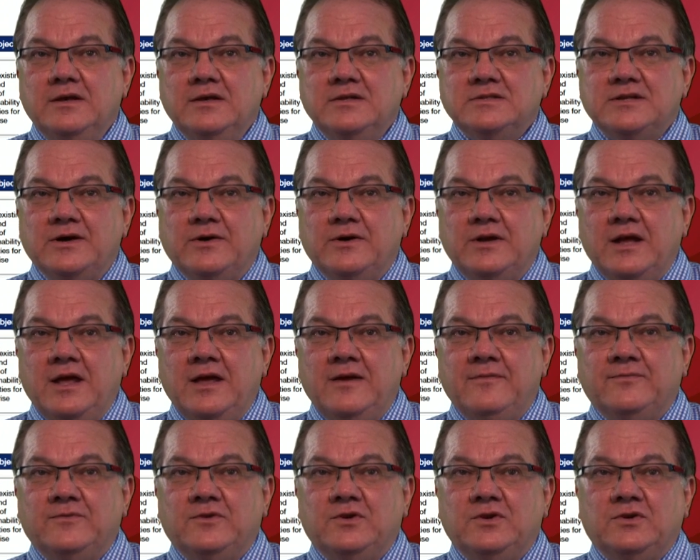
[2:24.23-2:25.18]
so in
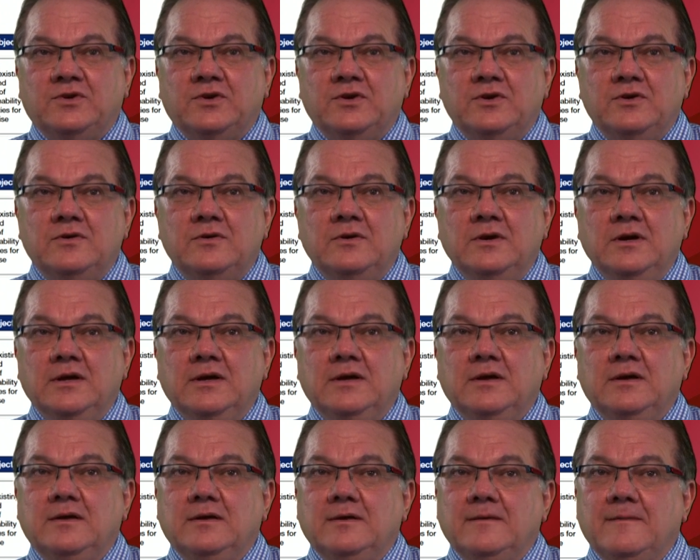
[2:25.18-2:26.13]
F to 2,
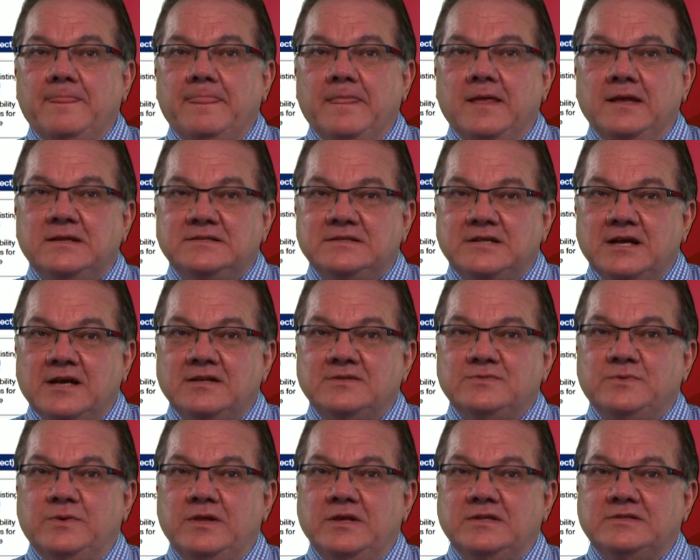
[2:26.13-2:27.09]
it
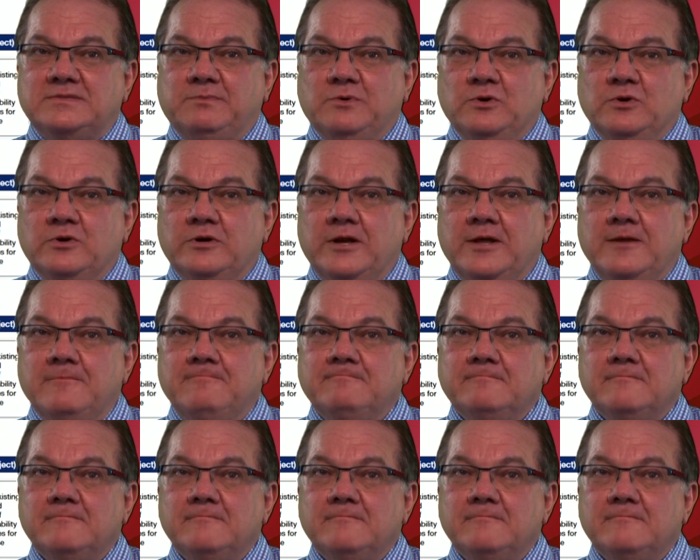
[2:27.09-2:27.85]
starts with exploring.